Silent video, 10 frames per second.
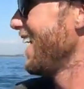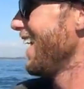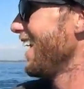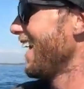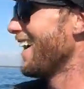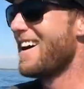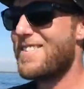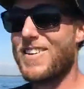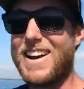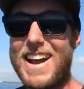me
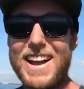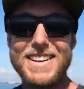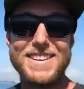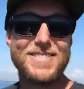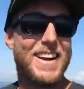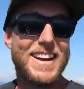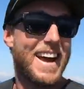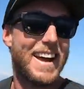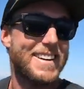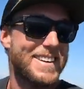and
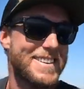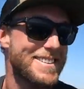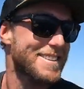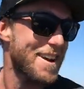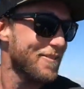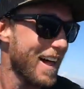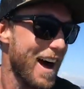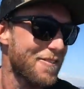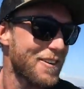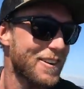Andy just keep
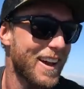laughing,